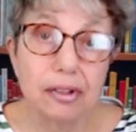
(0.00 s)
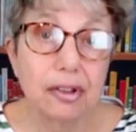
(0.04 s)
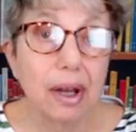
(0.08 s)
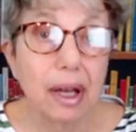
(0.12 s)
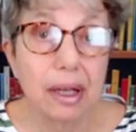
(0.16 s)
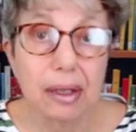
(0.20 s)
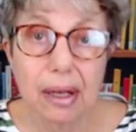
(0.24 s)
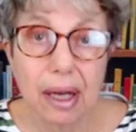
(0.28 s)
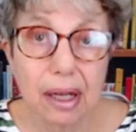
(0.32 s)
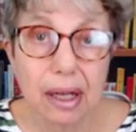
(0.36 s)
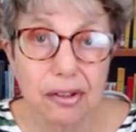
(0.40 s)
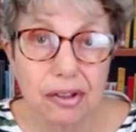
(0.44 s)

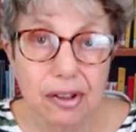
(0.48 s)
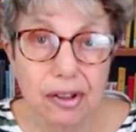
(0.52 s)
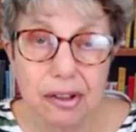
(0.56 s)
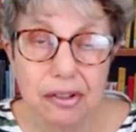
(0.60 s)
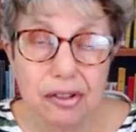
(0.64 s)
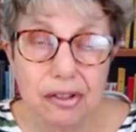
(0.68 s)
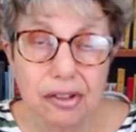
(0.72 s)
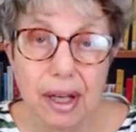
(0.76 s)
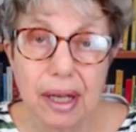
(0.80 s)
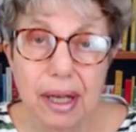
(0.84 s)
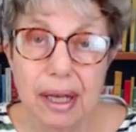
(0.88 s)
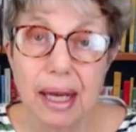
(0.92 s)
As I
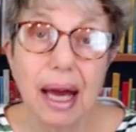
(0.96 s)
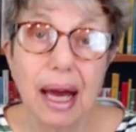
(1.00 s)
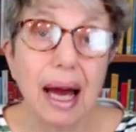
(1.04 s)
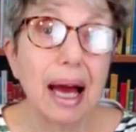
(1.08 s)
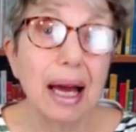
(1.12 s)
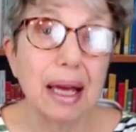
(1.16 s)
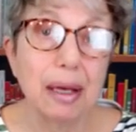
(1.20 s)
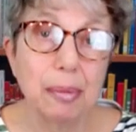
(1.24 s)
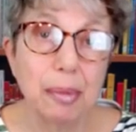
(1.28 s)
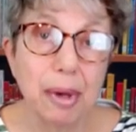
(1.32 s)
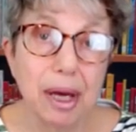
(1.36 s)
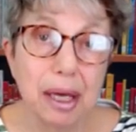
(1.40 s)
say,
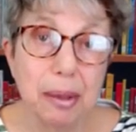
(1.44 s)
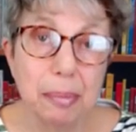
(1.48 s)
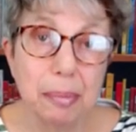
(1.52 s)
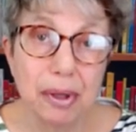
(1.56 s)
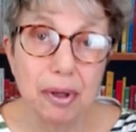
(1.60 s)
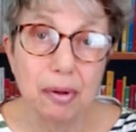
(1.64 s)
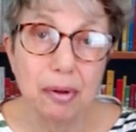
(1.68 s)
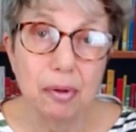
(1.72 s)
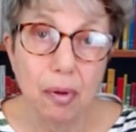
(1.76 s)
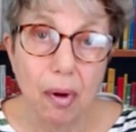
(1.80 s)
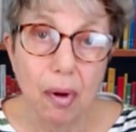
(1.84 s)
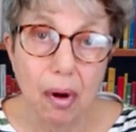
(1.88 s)
I may
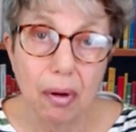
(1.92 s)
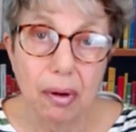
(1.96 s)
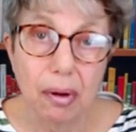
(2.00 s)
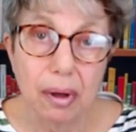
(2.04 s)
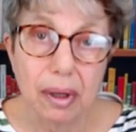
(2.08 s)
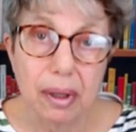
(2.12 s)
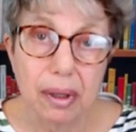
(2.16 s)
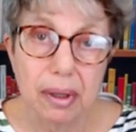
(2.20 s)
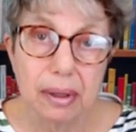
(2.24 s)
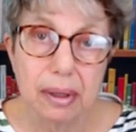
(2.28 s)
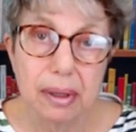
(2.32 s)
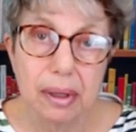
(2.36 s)
be wrong,
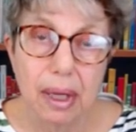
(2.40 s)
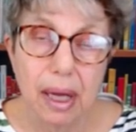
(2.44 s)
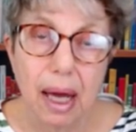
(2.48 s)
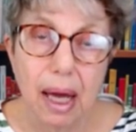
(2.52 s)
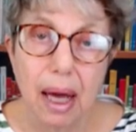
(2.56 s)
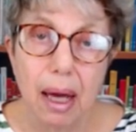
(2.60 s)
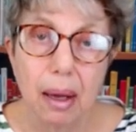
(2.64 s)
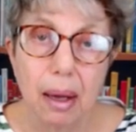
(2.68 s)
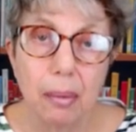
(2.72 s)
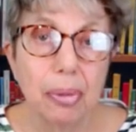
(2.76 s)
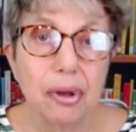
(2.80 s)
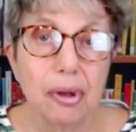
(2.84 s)

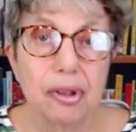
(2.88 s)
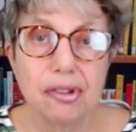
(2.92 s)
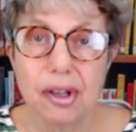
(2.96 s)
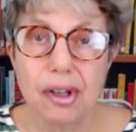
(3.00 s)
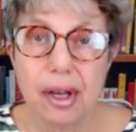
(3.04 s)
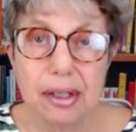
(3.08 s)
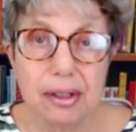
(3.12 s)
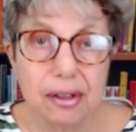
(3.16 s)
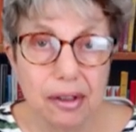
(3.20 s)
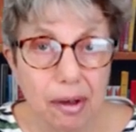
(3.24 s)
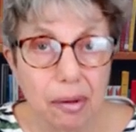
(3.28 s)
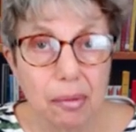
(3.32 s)
but
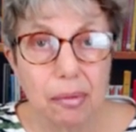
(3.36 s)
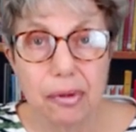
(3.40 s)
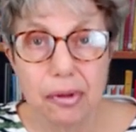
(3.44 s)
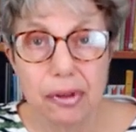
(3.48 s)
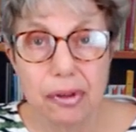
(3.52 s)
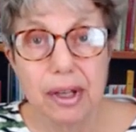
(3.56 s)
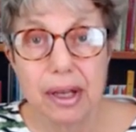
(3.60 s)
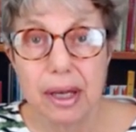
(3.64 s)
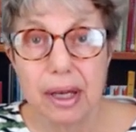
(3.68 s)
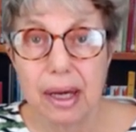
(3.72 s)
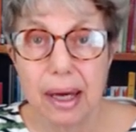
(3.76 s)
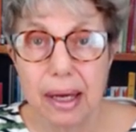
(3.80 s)
I don't
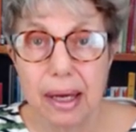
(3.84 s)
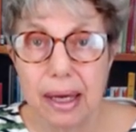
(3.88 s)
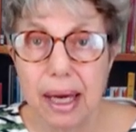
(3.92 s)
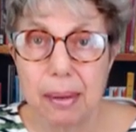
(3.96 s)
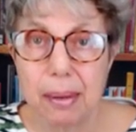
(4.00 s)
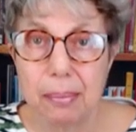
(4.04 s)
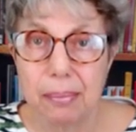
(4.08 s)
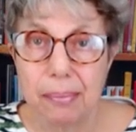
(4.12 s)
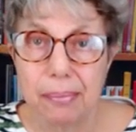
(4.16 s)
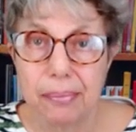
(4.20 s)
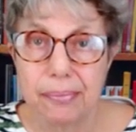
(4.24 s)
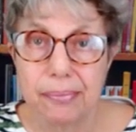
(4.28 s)
think I
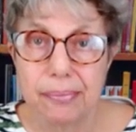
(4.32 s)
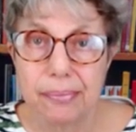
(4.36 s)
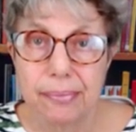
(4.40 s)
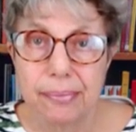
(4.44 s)
am.